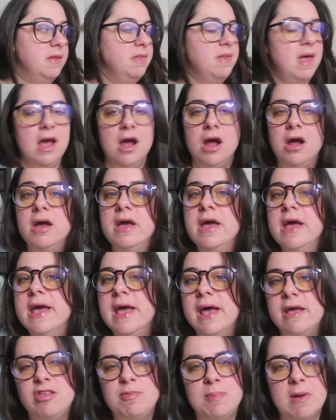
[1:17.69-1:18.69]
in there,
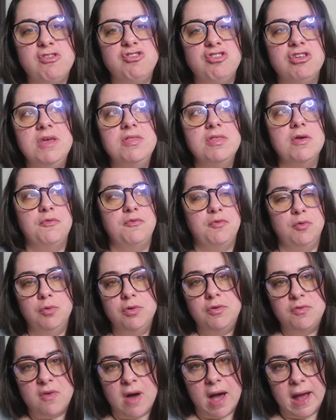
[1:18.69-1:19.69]
especially the
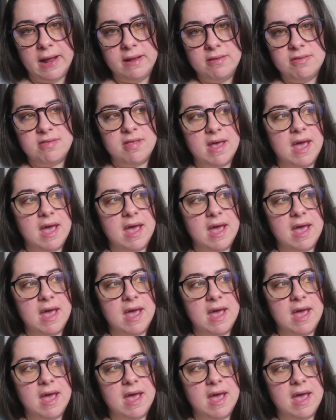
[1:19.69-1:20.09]
food finds.